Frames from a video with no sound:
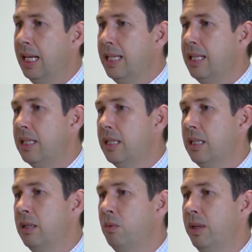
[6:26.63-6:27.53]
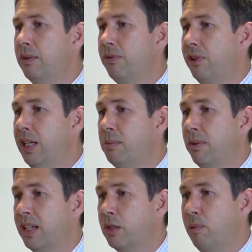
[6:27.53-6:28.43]
Is it to do with freedom
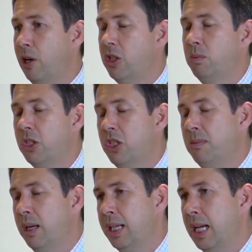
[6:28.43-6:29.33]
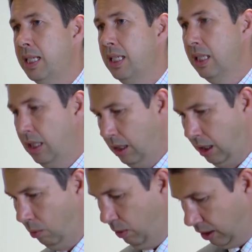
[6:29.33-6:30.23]
of expression, which you might get in a
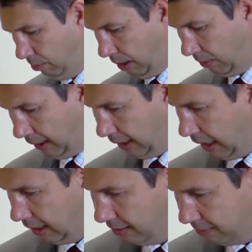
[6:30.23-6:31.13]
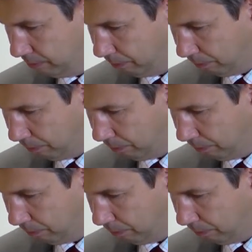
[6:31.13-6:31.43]
whistleblowing case?